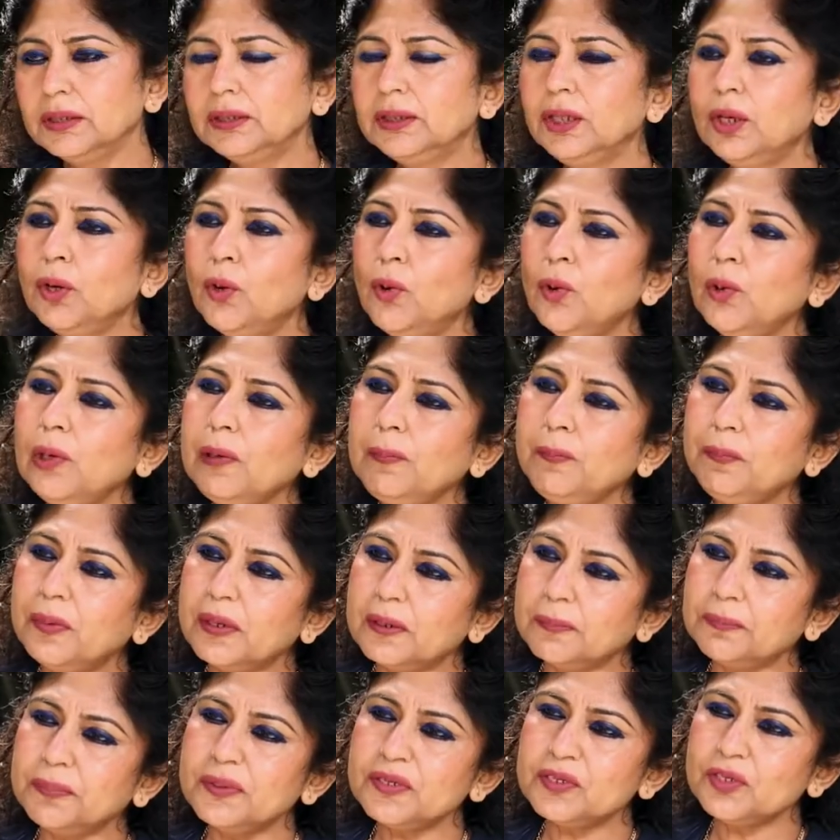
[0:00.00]
The whole
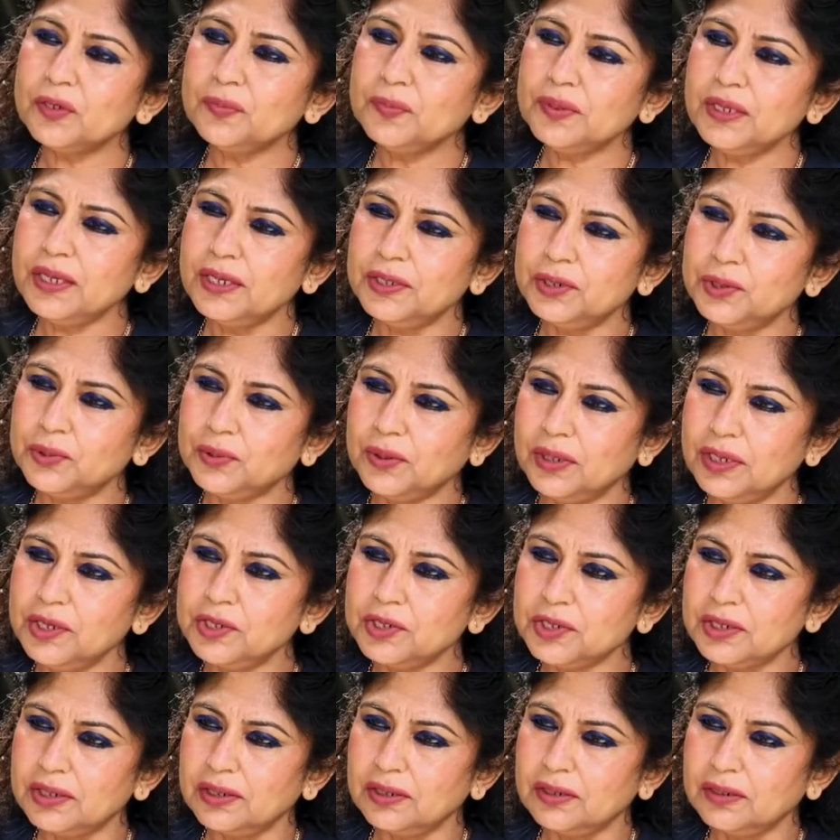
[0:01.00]
purpose of the
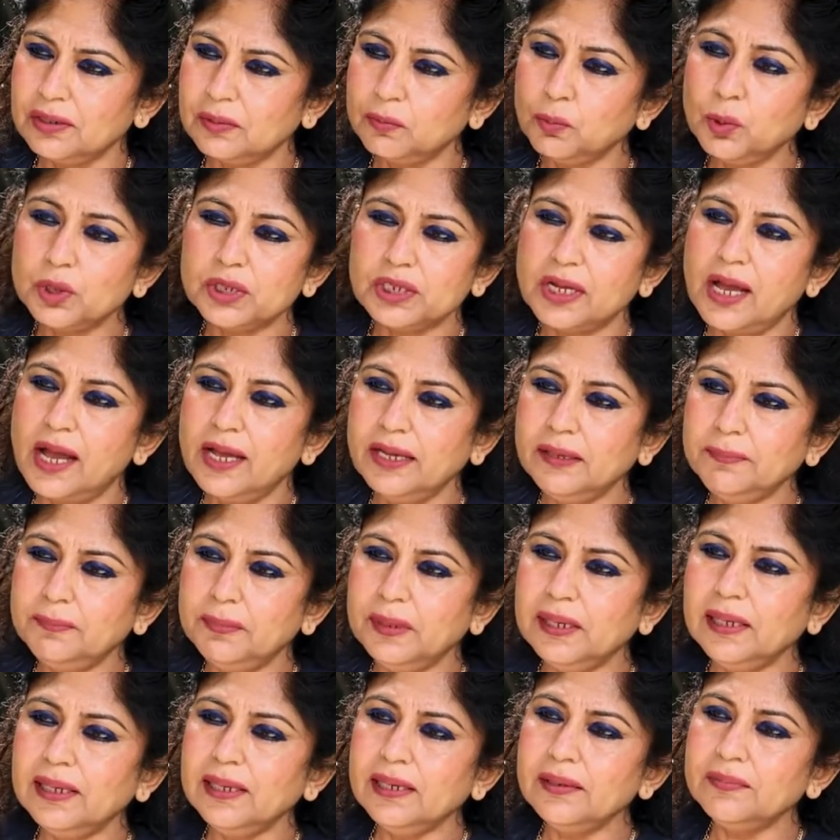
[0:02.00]
education, what I
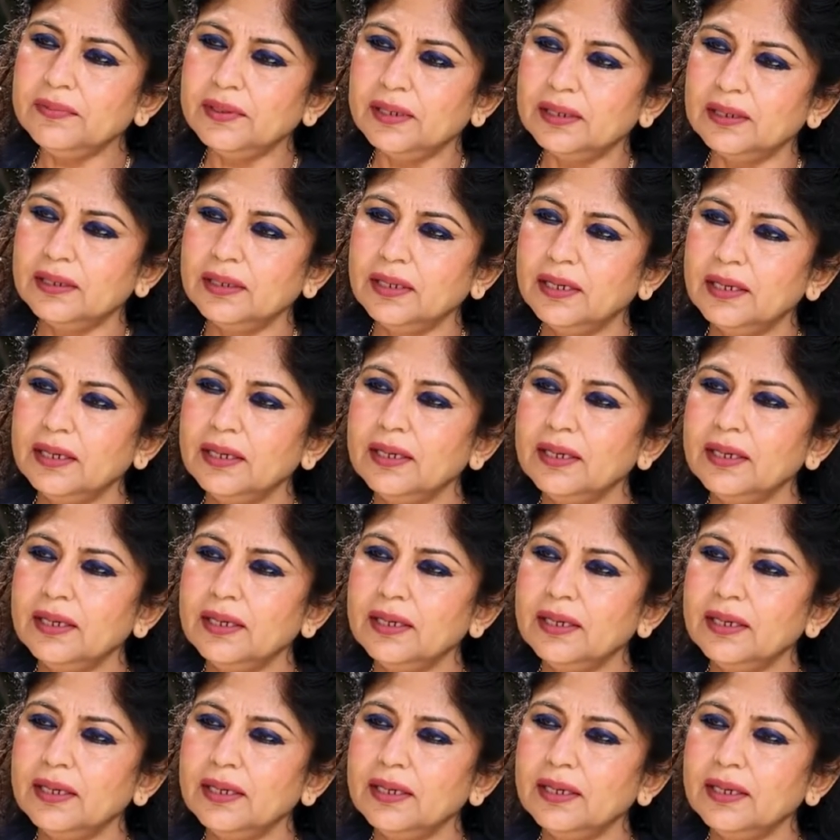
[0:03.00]
believe in,